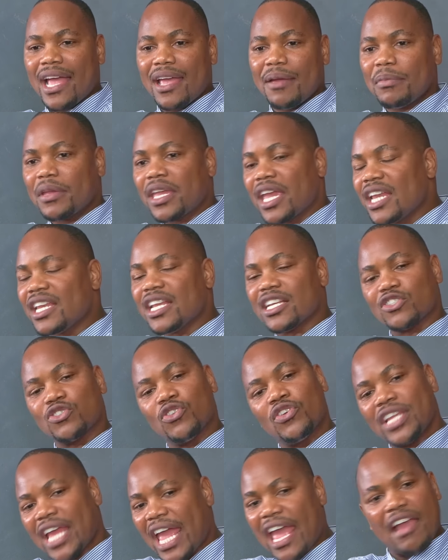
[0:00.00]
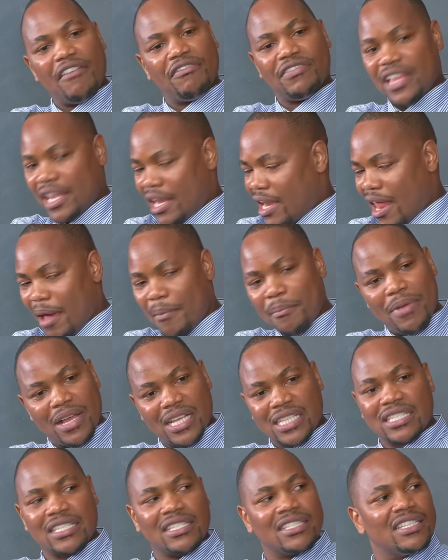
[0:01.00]
MK does not have the
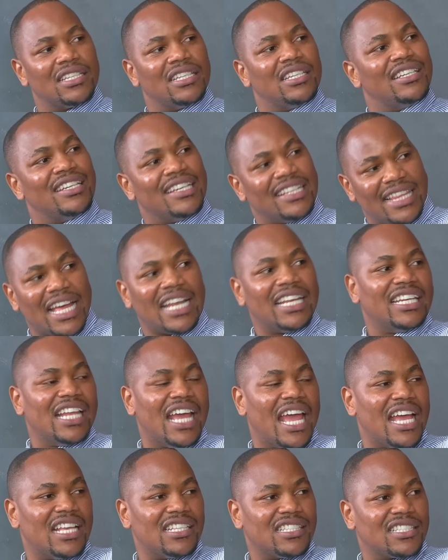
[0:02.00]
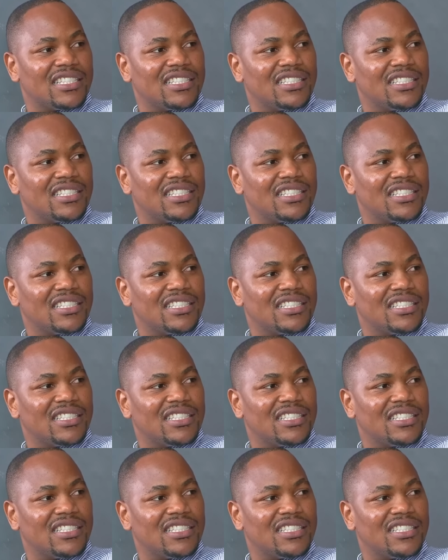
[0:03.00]
numbers that it has.